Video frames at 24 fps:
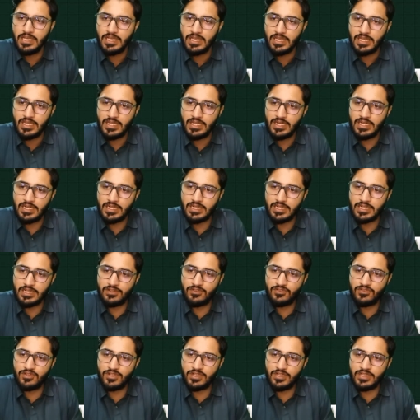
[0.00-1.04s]

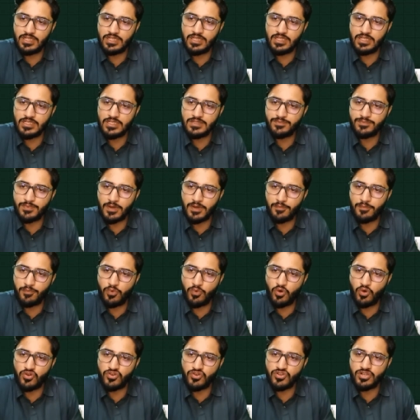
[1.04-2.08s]
intensity is
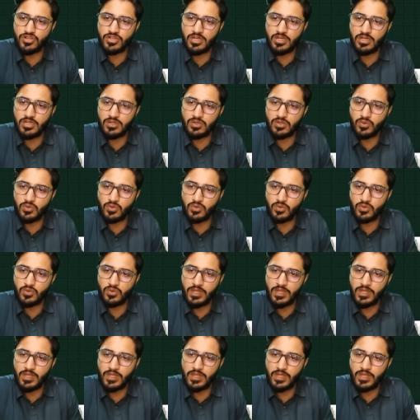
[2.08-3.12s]
proportional to
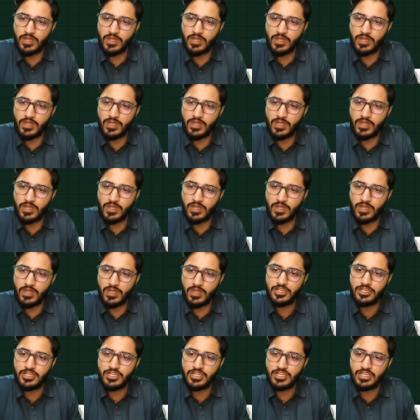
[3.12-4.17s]
N divided by
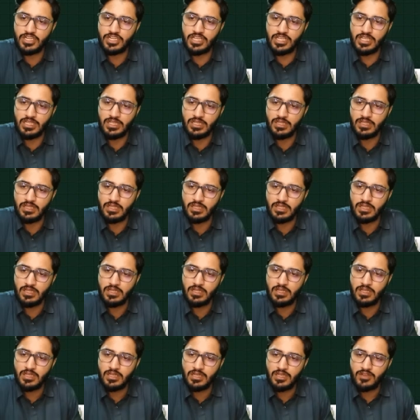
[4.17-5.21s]
T,
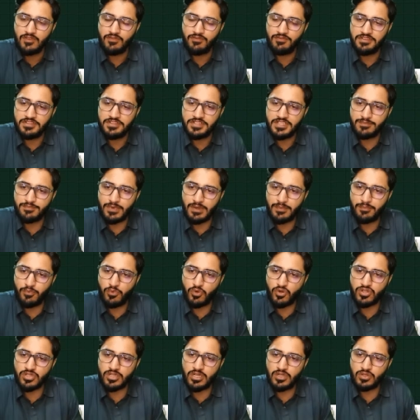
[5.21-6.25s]
which is
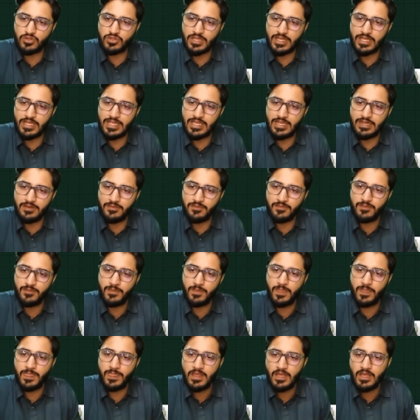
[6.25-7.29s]
proportional to the N.
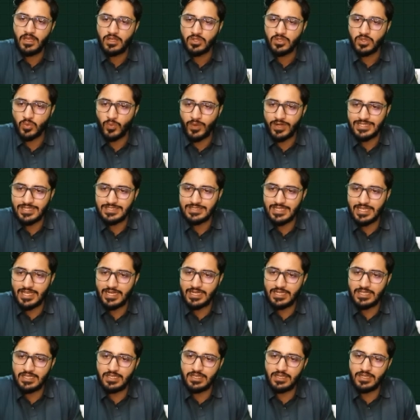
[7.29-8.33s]
So what is
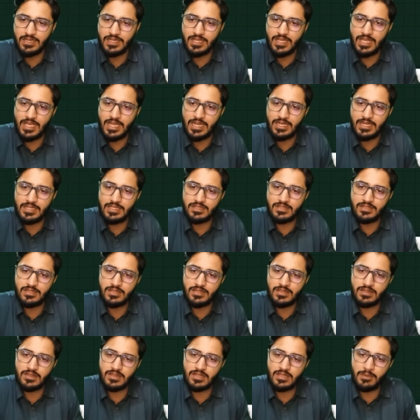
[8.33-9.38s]
N here? N is
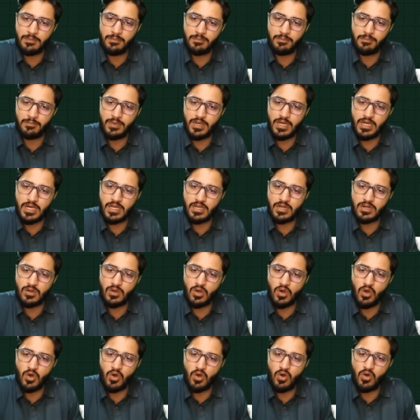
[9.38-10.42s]
number
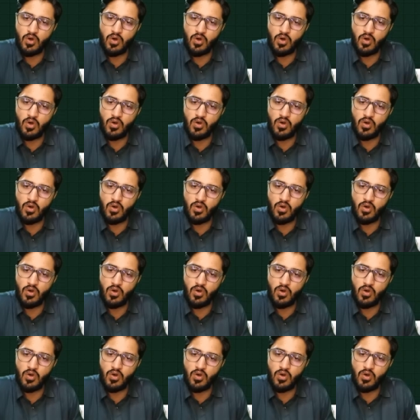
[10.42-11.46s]
of
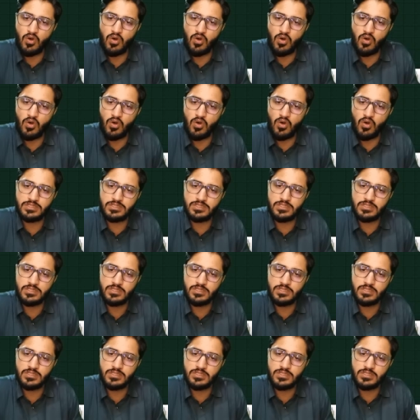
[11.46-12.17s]
photons